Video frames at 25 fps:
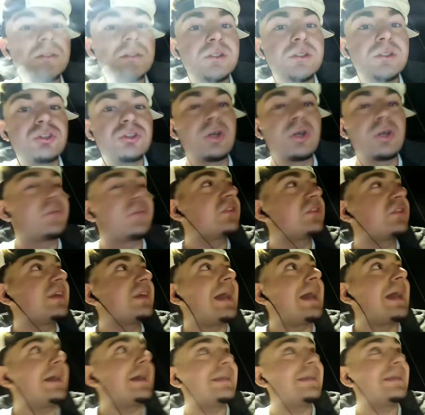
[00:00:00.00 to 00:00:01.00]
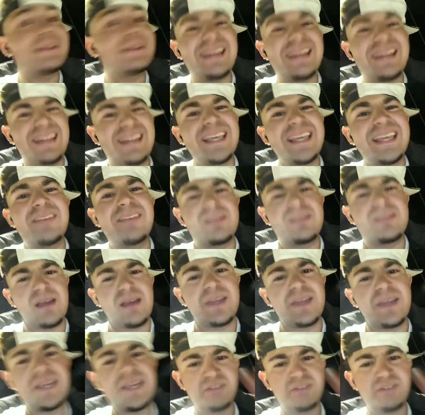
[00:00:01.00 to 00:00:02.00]
So if you see, I ended it and
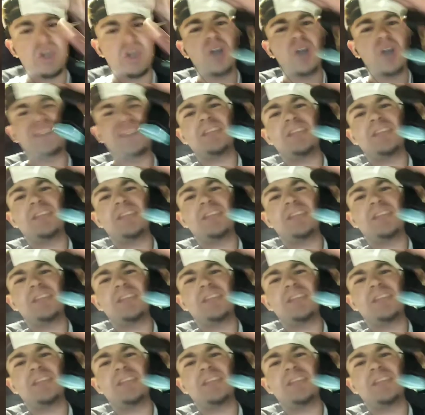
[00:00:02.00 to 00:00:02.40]
I gave the car keys